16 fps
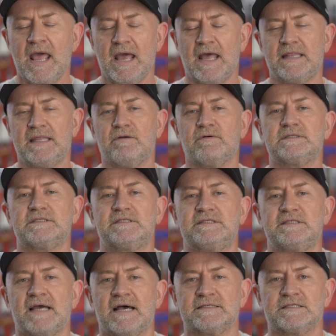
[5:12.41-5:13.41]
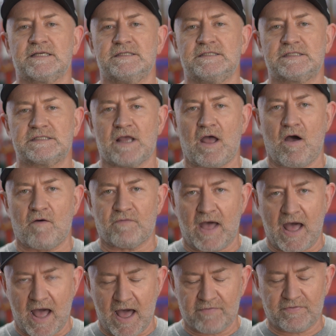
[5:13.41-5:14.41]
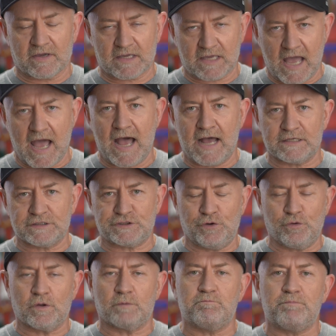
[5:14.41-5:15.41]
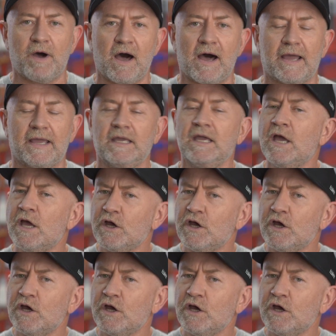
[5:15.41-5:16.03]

and there are dozens of other cars you can buy,